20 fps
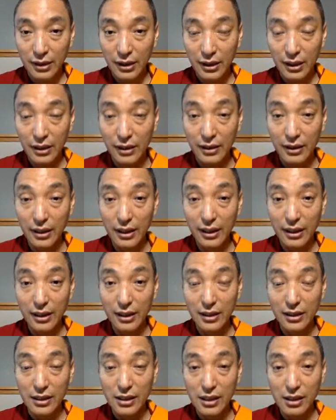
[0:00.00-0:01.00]
And then
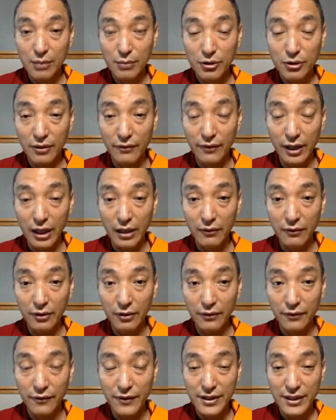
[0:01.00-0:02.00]
in terms of our
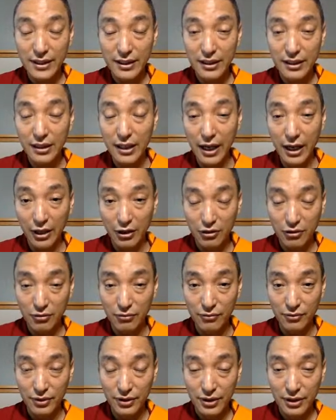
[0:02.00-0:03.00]
physical
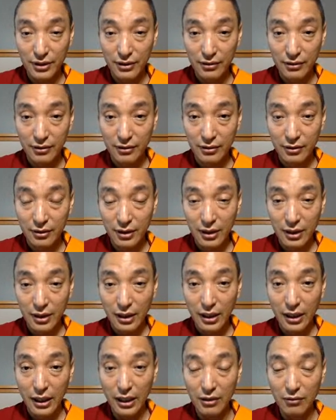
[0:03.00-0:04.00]
actions
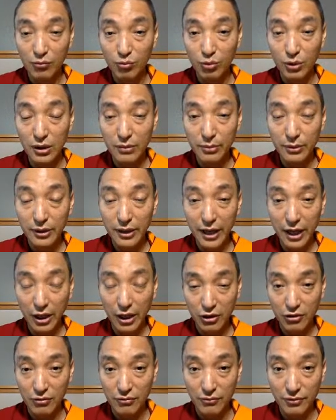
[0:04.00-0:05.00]
and verbal
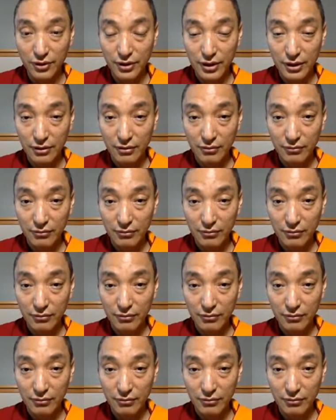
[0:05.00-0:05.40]
actions,